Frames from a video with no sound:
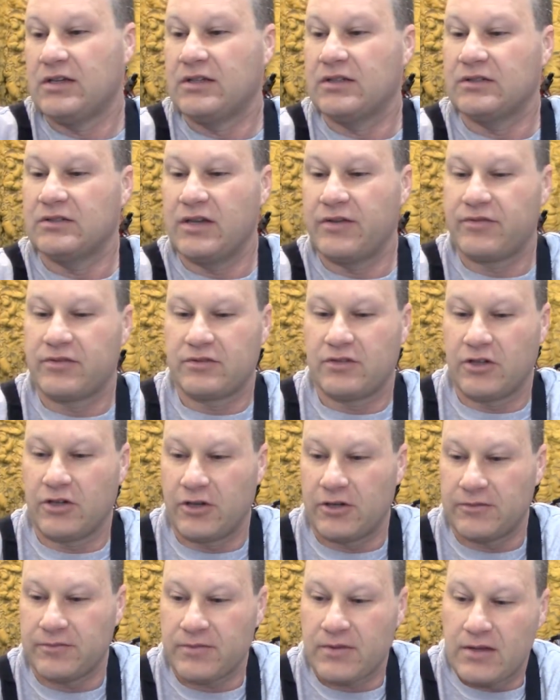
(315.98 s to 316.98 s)
Live and
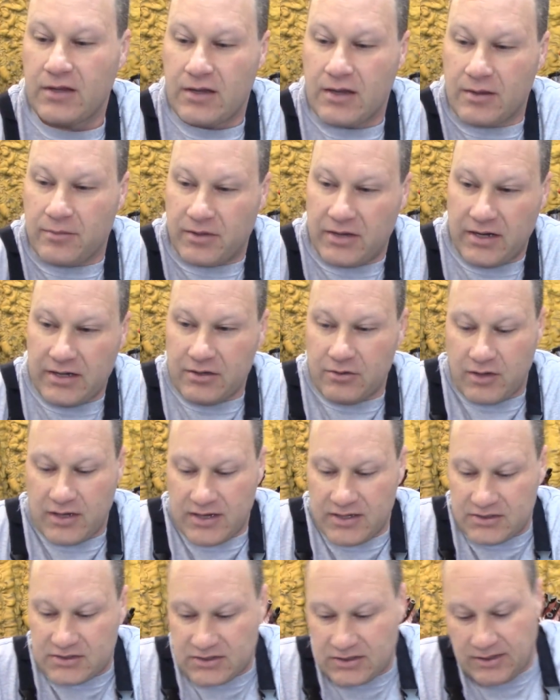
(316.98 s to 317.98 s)
learn. But
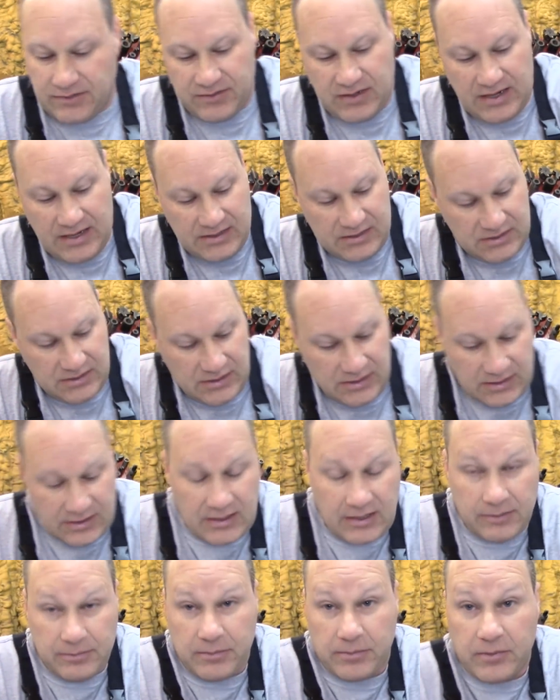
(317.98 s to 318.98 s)
anyways, I've got a
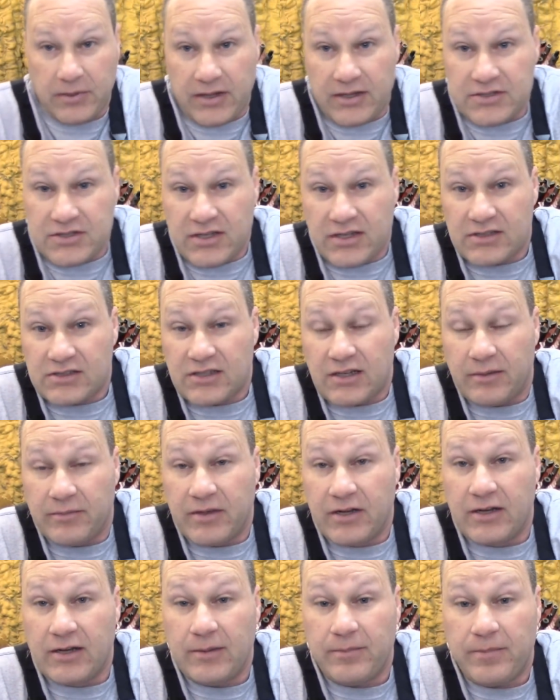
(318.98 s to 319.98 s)
couple projects
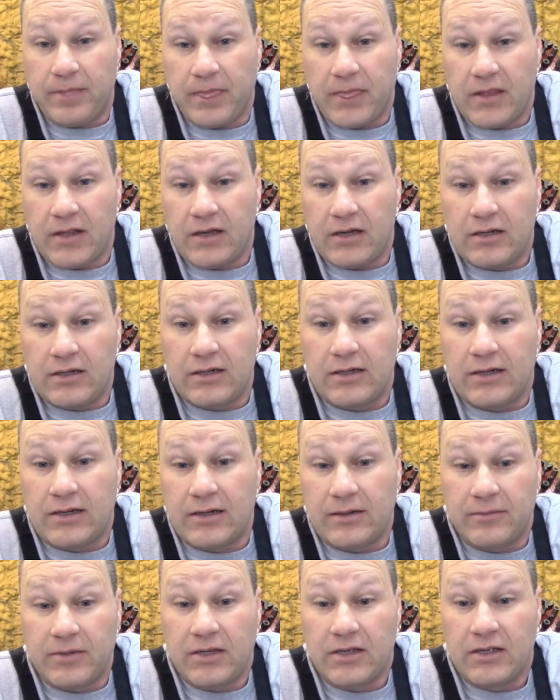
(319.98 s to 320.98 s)
coming up.
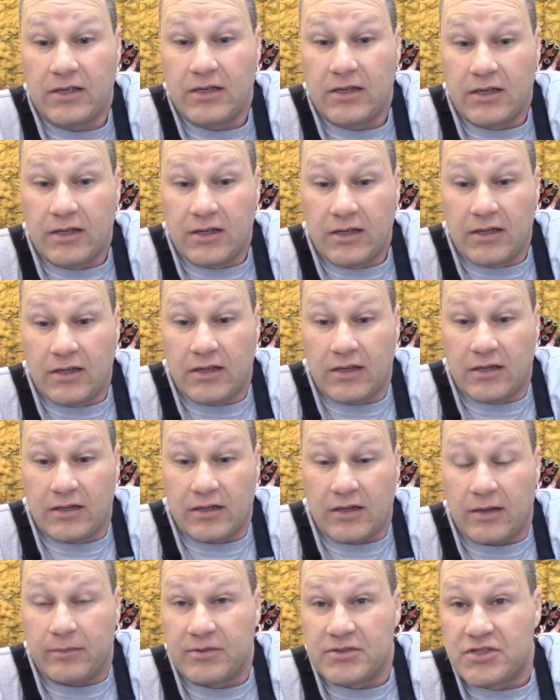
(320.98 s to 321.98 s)
A
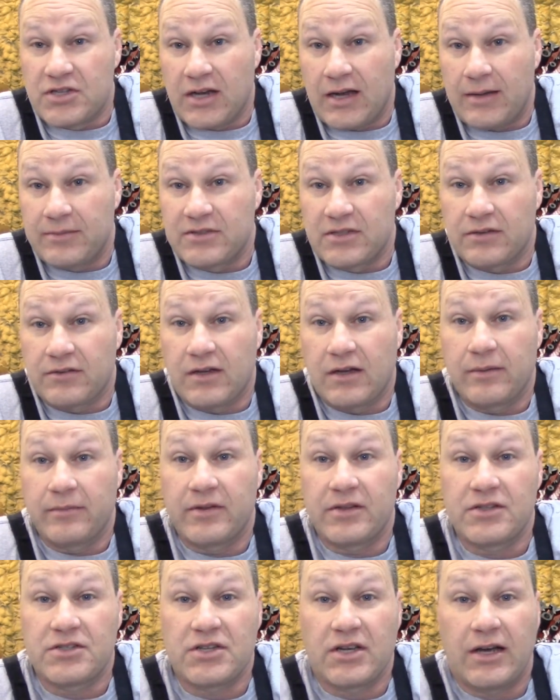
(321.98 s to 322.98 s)
couple jobs that'll come
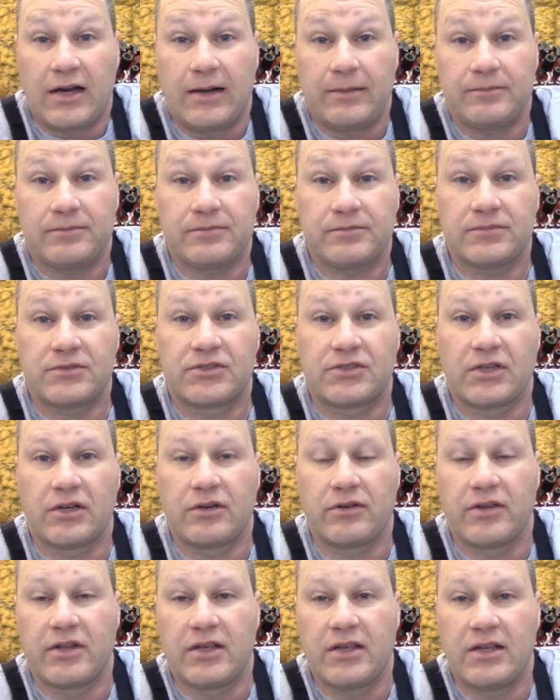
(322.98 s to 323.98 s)
in the shop.
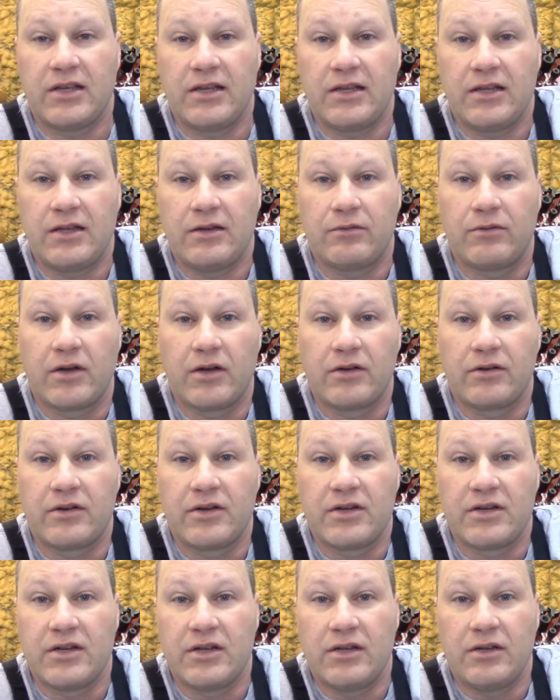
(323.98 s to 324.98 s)
So the
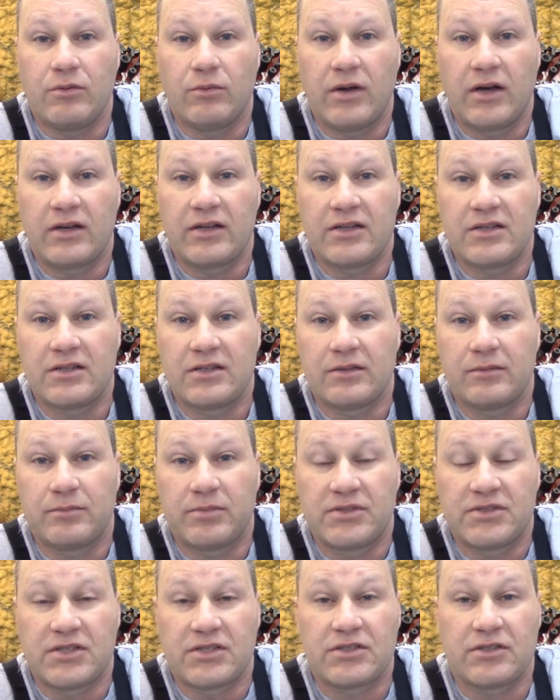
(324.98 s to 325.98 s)
rotary welding
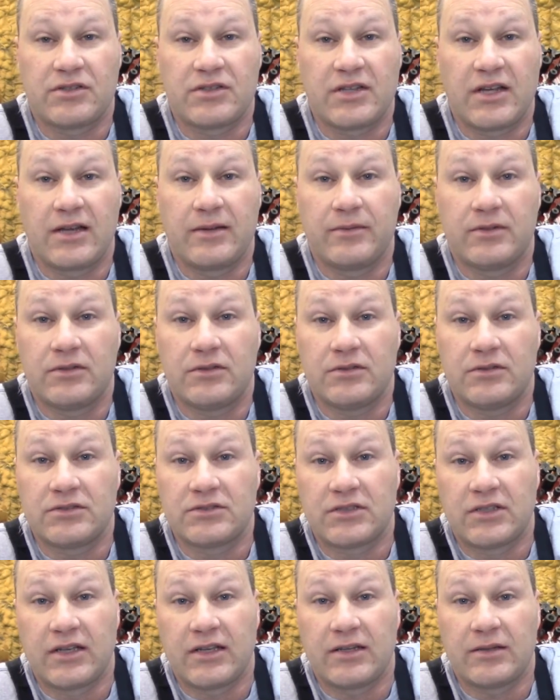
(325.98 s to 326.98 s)
positioner table
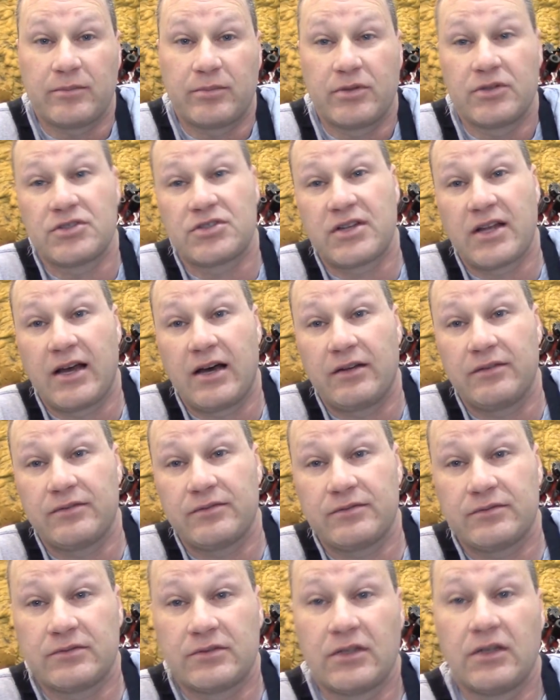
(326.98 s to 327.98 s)
is getting pushed out
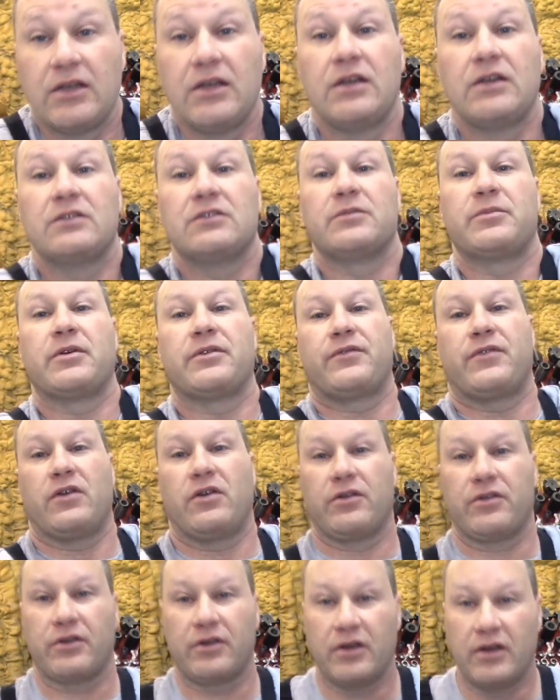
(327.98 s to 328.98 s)
a little bit
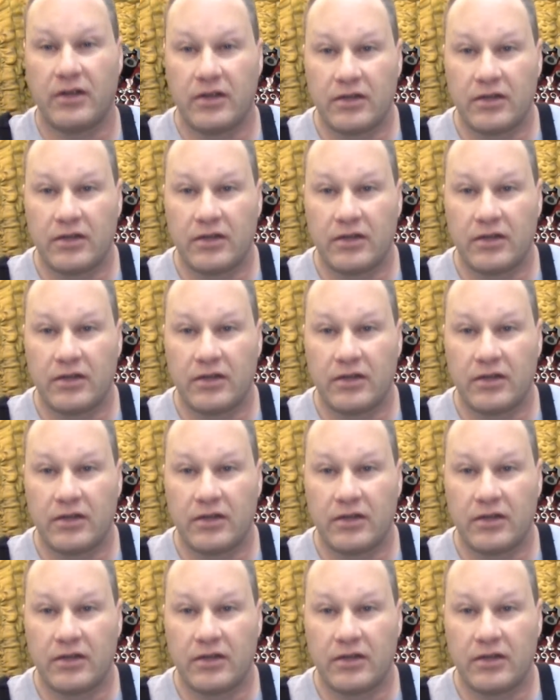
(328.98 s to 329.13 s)
farther.